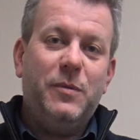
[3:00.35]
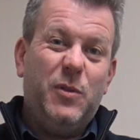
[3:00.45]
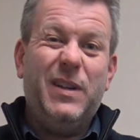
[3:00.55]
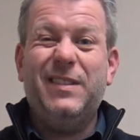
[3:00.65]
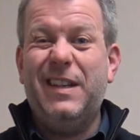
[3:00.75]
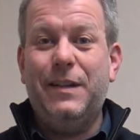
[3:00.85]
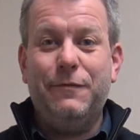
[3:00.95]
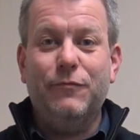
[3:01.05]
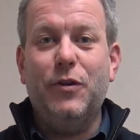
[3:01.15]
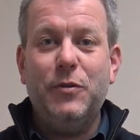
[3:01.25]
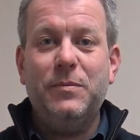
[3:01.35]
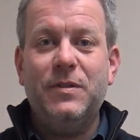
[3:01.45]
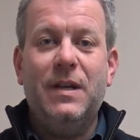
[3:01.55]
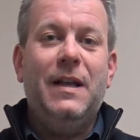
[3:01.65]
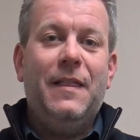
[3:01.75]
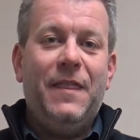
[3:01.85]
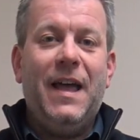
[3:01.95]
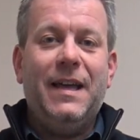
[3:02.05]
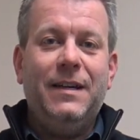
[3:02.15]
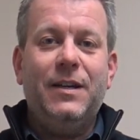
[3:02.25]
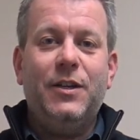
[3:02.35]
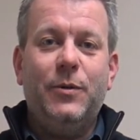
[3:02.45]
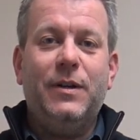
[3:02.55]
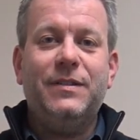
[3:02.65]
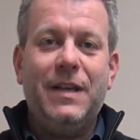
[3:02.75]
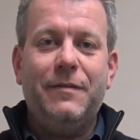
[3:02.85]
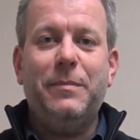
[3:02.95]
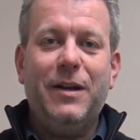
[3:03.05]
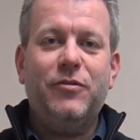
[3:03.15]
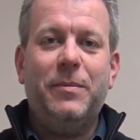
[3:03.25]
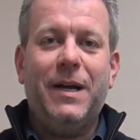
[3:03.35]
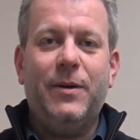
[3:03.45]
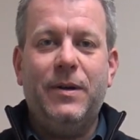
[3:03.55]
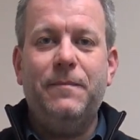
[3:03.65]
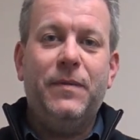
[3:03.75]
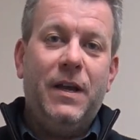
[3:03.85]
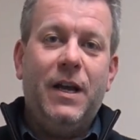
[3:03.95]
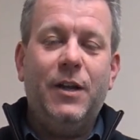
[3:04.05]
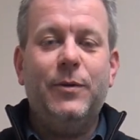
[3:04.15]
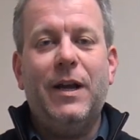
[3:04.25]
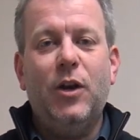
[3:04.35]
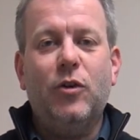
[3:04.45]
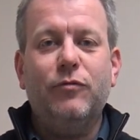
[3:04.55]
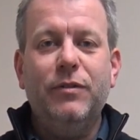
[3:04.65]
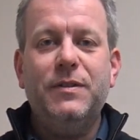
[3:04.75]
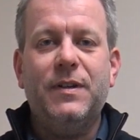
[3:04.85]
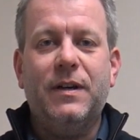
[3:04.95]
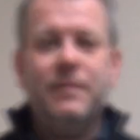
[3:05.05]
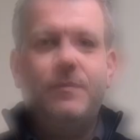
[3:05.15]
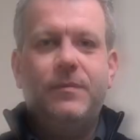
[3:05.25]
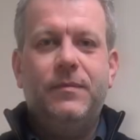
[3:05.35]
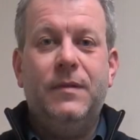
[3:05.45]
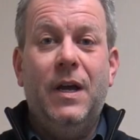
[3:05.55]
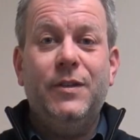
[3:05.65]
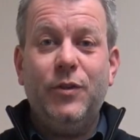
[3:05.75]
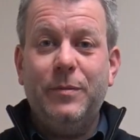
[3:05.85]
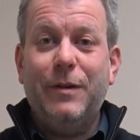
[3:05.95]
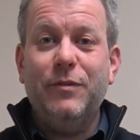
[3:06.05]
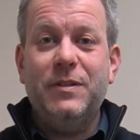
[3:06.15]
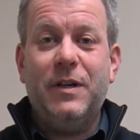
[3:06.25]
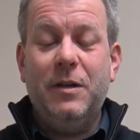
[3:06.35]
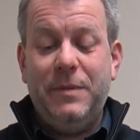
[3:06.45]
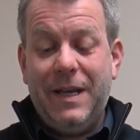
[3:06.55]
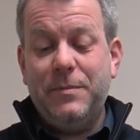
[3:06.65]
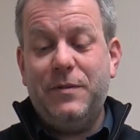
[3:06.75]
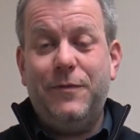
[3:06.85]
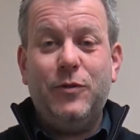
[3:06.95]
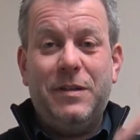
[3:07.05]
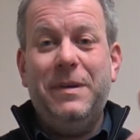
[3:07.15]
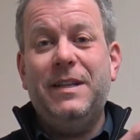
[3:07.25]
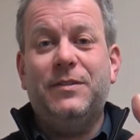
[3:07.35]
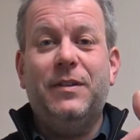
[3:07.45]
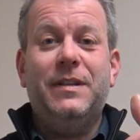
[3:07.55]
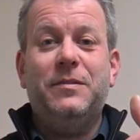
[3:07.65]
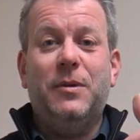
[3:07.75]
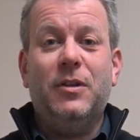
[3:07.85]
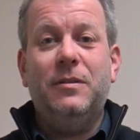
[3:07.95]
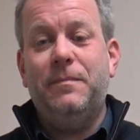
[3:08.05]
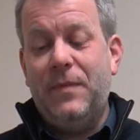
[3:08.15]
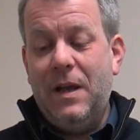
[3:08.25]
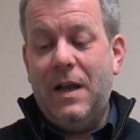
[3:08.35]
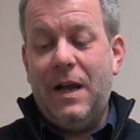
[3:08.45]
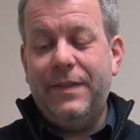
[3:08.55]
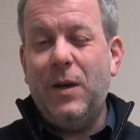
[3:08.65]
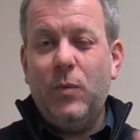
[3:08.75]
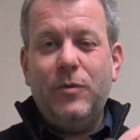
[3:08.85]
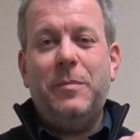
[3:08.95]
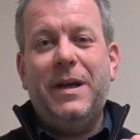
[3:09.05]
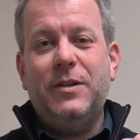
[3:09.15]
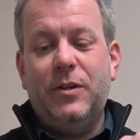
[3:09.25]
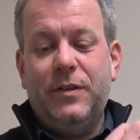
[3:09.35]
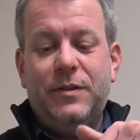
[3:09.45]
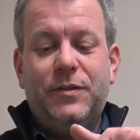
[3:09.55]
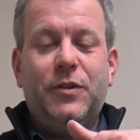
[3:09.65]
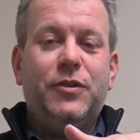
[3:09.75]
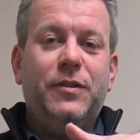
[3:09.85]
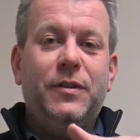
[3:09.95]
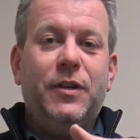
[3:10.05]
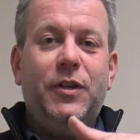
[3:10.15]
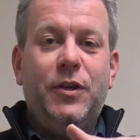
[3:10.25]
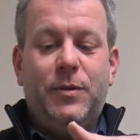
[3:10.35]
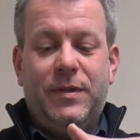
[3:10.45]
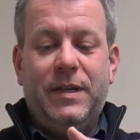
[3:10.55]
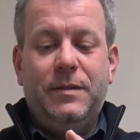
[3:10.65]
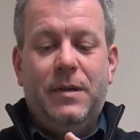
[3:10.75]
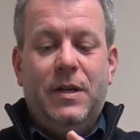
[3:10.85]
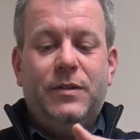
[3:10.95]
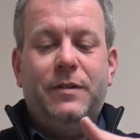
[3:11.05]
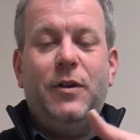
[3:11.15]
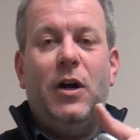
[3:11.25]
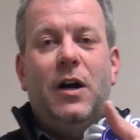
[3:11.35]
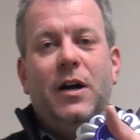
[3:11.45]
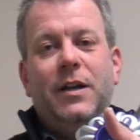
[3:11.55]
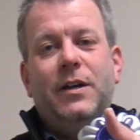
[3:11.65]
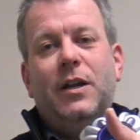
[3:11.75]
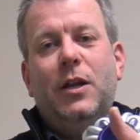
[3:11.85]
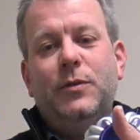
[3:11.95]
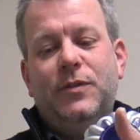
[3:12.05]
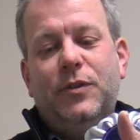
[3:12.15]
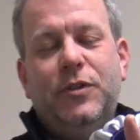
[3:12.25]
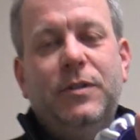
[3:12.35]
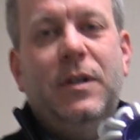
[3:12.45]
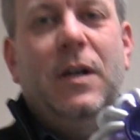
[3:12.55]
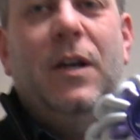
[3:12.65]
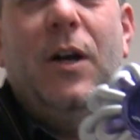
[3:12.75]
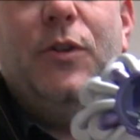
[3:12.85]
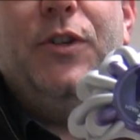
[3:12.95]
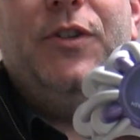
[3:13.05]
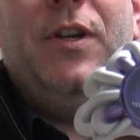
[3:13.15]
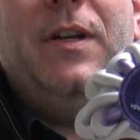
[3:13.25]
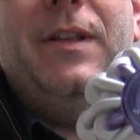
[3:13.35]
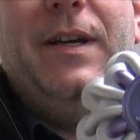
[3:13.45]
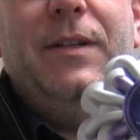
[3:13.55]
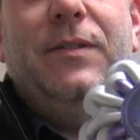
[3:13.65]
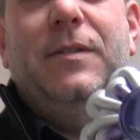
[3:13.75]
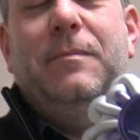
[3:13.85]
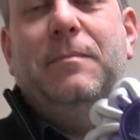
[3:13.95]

between, say, different rooms, then you are saving battery power and you'll get longer runtime. Talking about runtime, you get up to 40 minutes on this model, and that will depend on the suction that you're using. So you've got a high and a low suction. I'll just show you that.